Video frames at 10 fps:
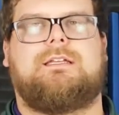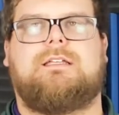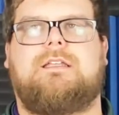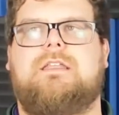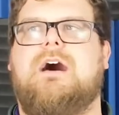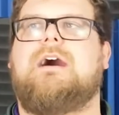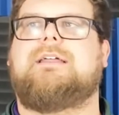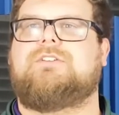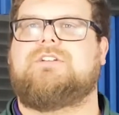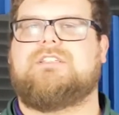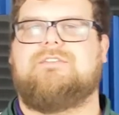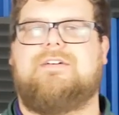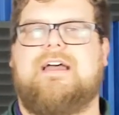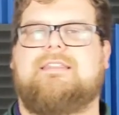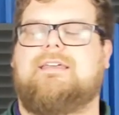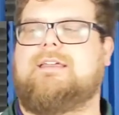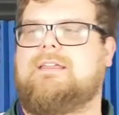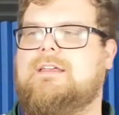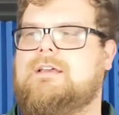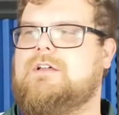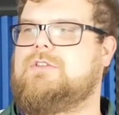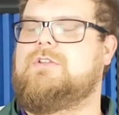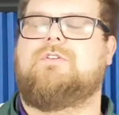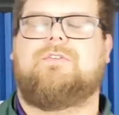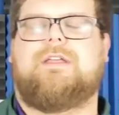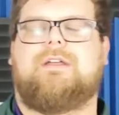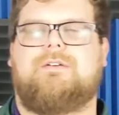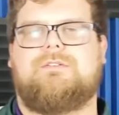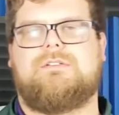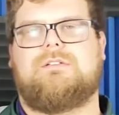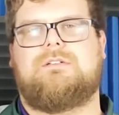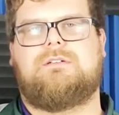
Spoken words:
not just the fact that new videos